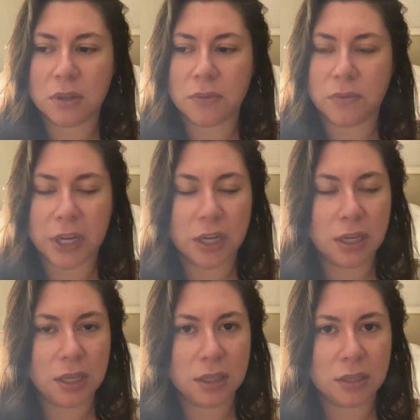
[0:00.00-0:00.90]

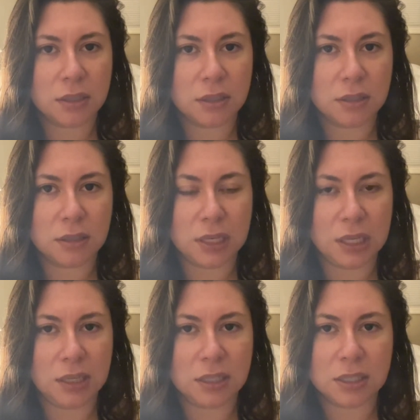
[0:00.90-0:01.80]
very
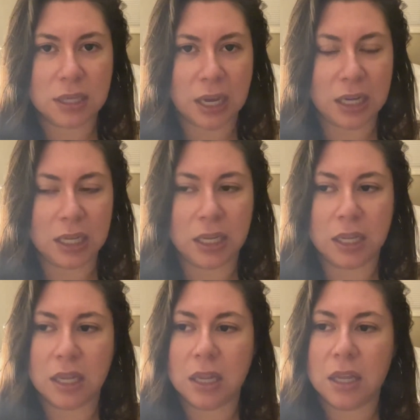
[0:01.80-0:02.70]
neat, tidy,
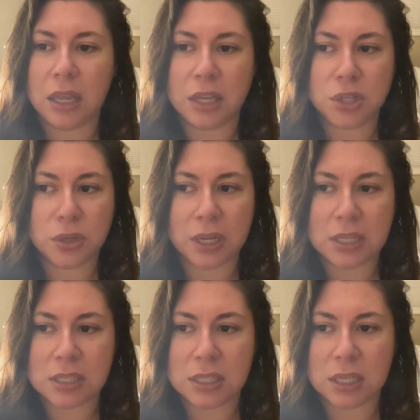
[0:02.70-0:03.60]

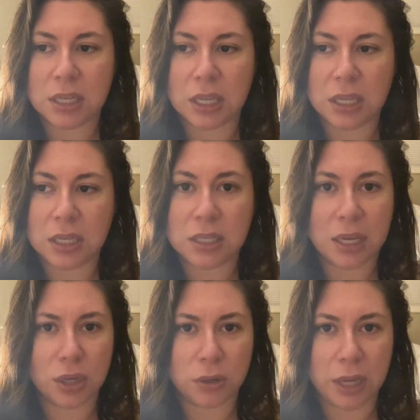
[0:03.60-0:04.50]
interested in
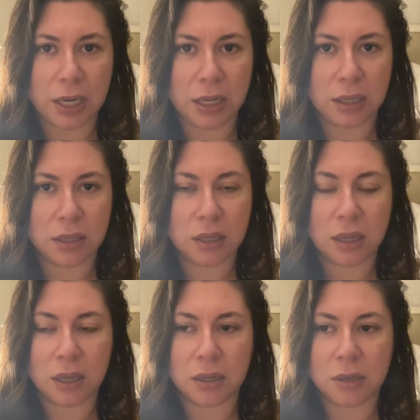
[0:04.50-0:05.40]
decorating,
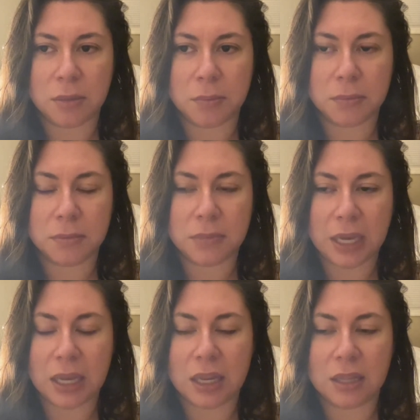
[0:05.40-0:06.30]

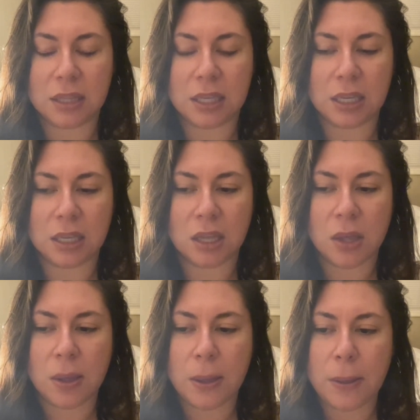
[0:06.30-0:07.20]
that kind of thing.
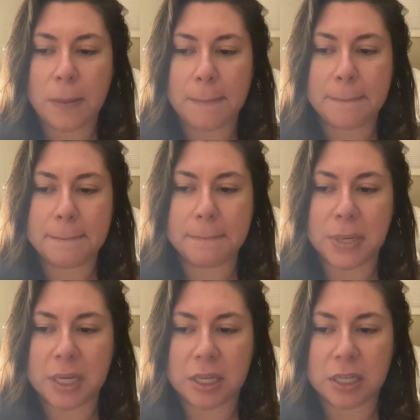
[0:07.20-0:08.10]

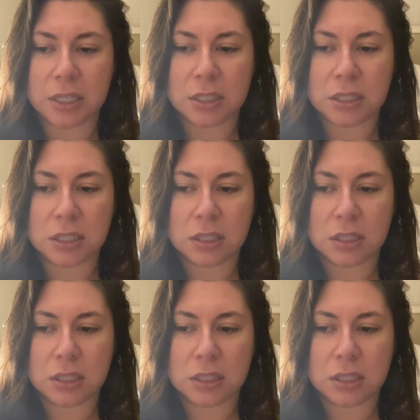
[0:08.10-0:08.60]
But